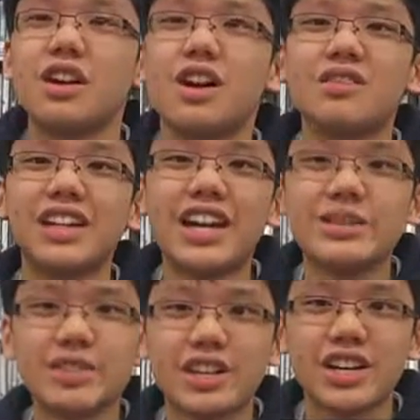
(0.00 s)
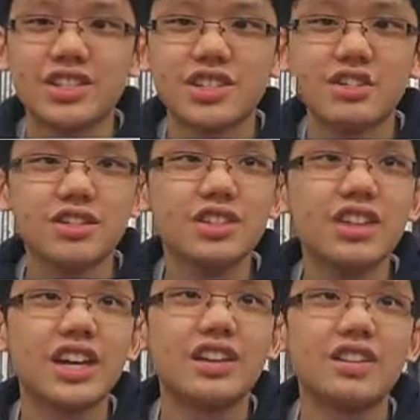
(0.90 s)
aligns with the Constitution
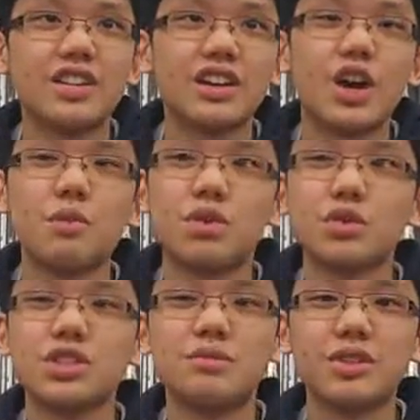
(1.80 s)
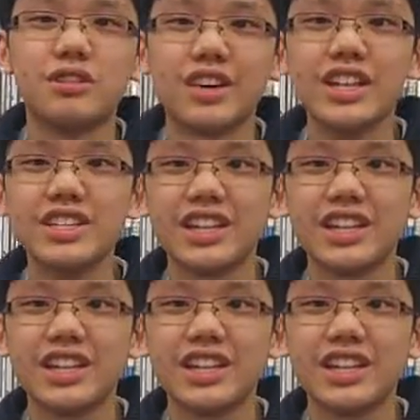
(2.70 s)
and upholds the Bill of Rights.